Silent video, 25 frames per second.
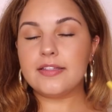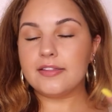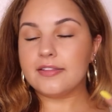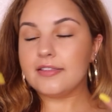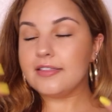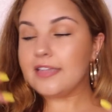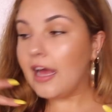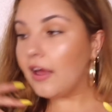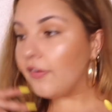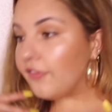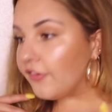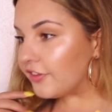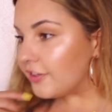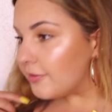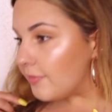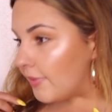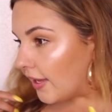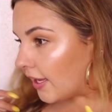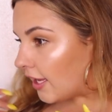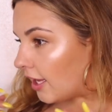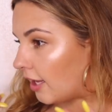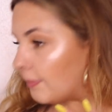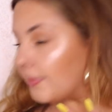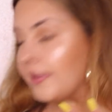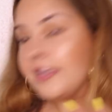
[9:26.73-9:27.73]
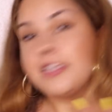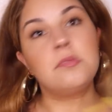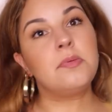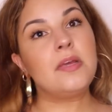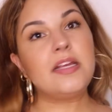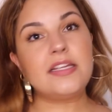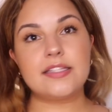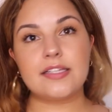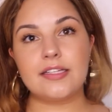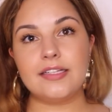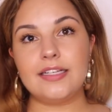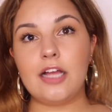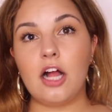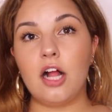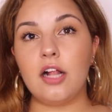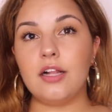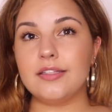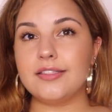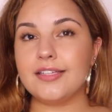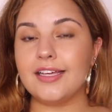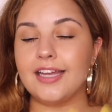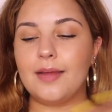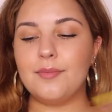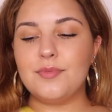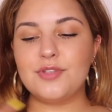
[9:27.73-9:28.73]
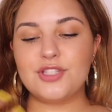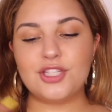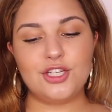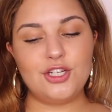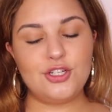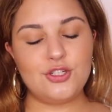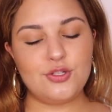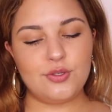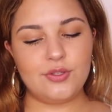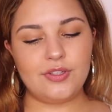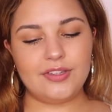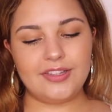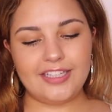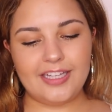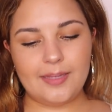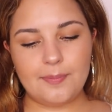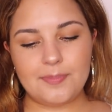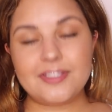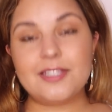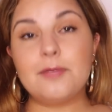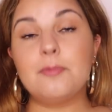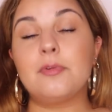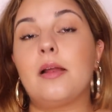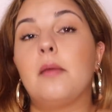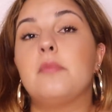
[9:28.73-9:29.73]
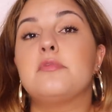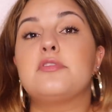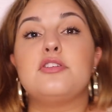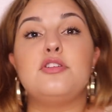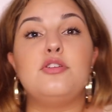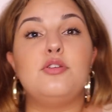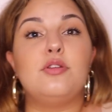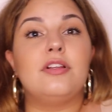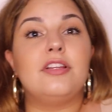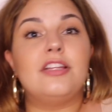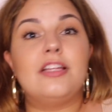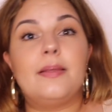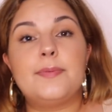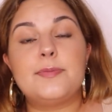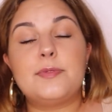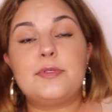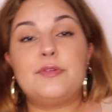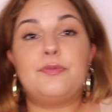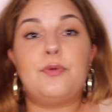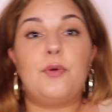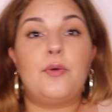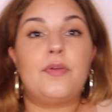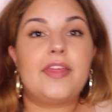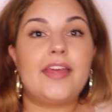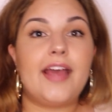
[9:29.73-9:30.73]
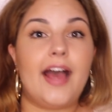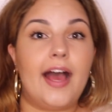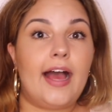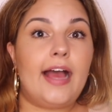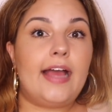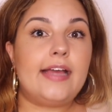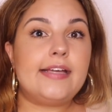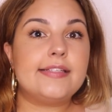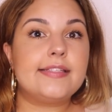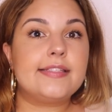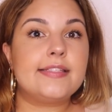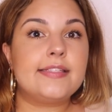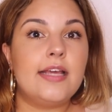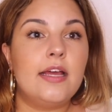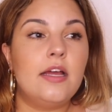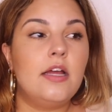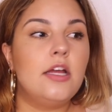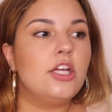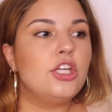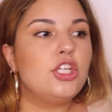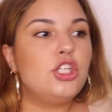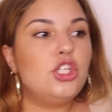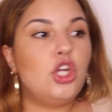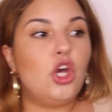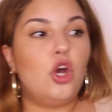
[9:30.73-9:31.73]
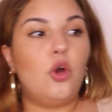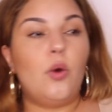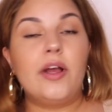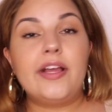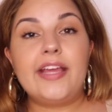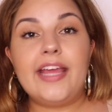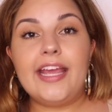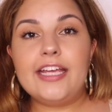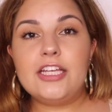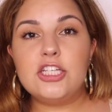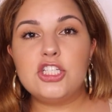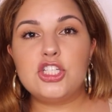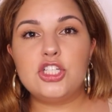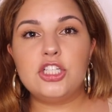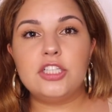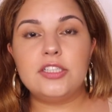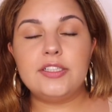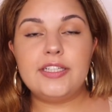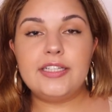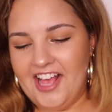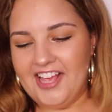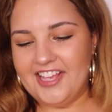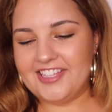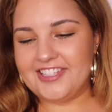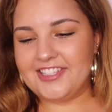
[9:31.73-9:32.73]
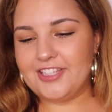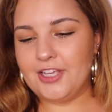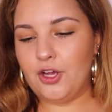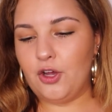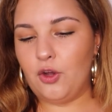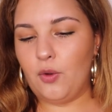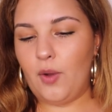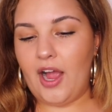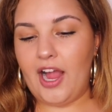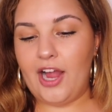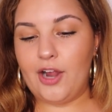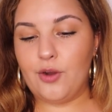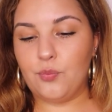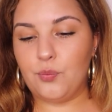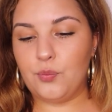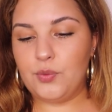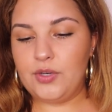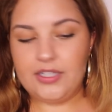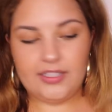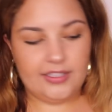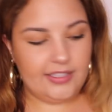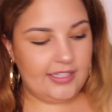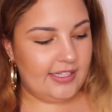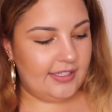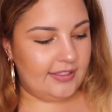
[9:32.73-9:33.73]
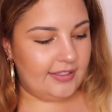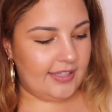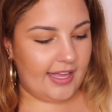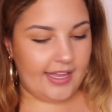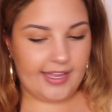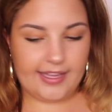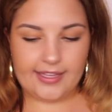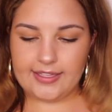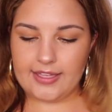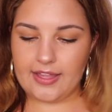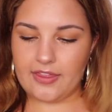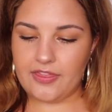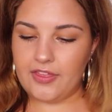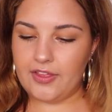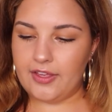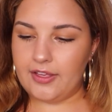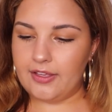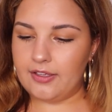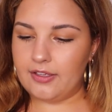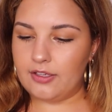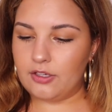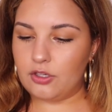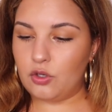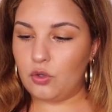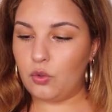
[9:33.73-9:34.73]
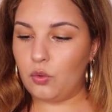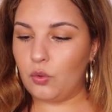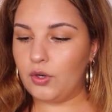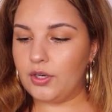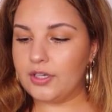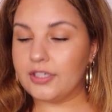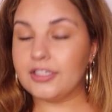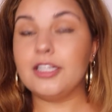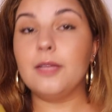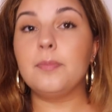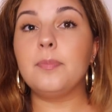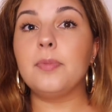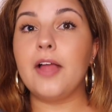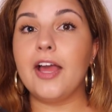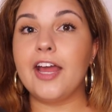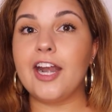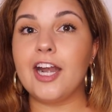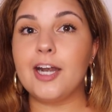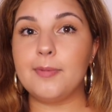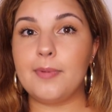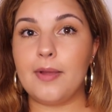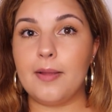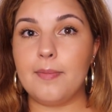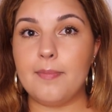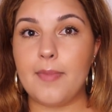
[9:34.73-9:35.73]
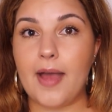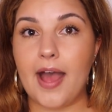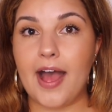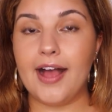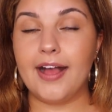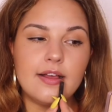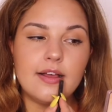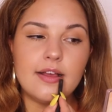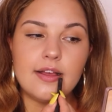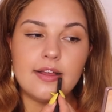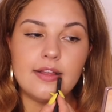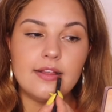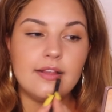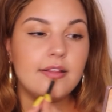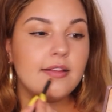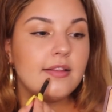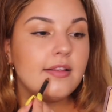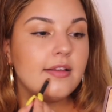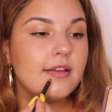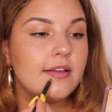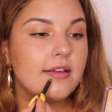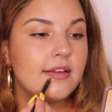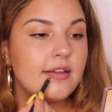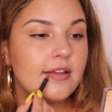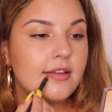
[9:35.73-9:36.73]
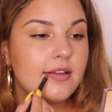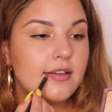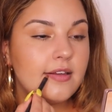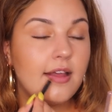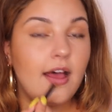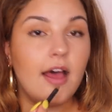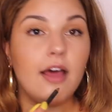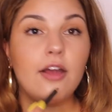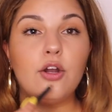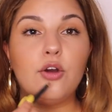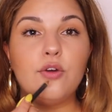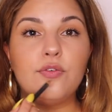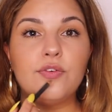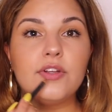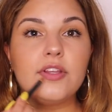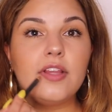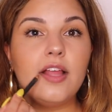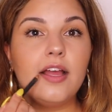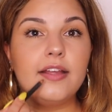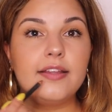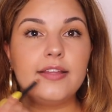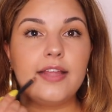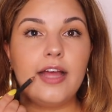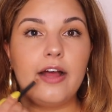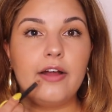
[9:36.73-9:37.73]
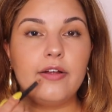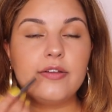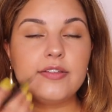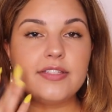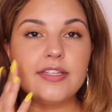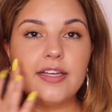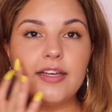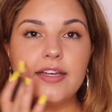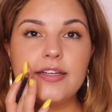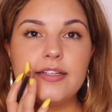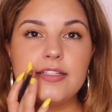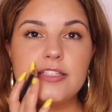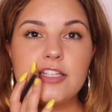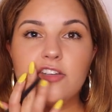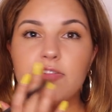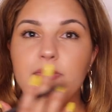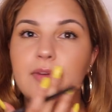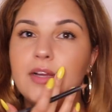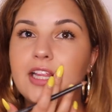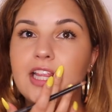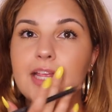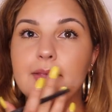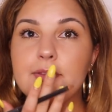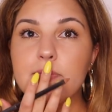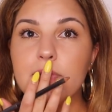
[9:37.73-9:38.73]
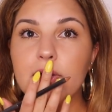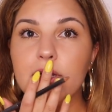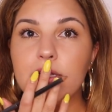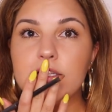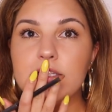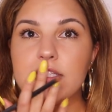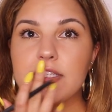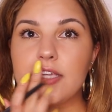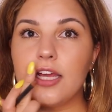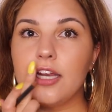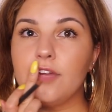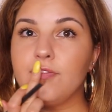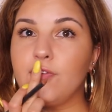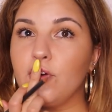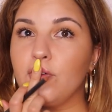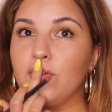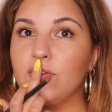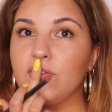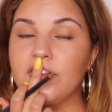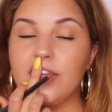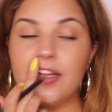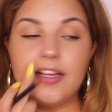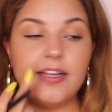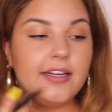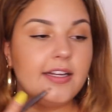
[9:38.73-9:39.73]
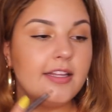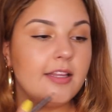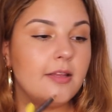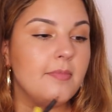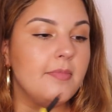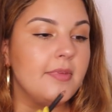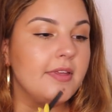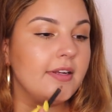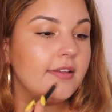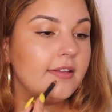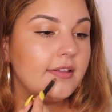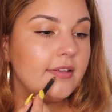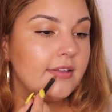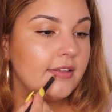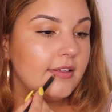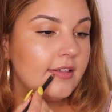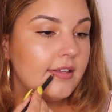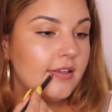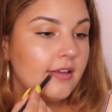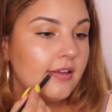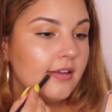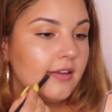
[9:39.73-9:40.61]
Now that the makeup is basically all done, I'm just gonna do the lips. Sometimes I do the lips before the eyes, you know, occasionally. So I really like the Cork Lip Liner by MAC. I'll not overline the outsides of my lips, but I'll just kind of overline in the middle.